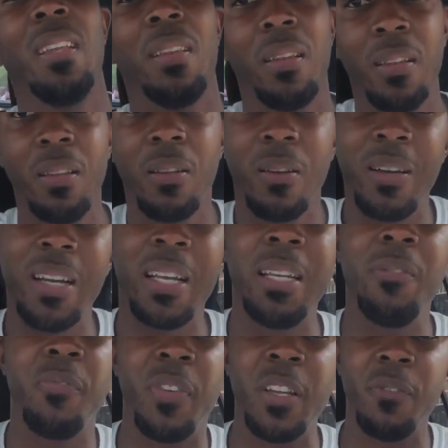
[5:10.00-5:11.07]
little
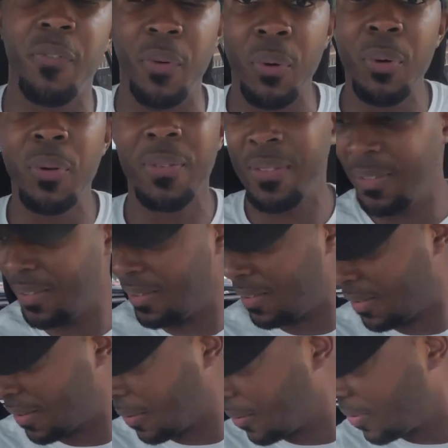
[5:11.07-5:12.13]
uneventful,
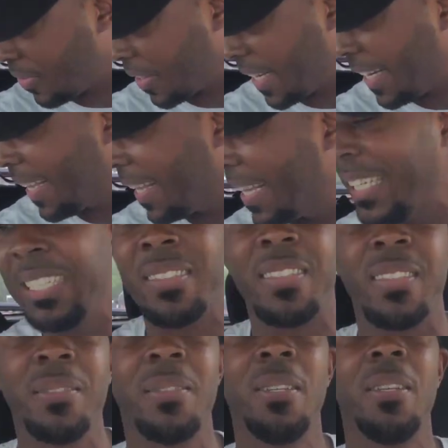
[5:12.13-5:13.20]
so to say the least.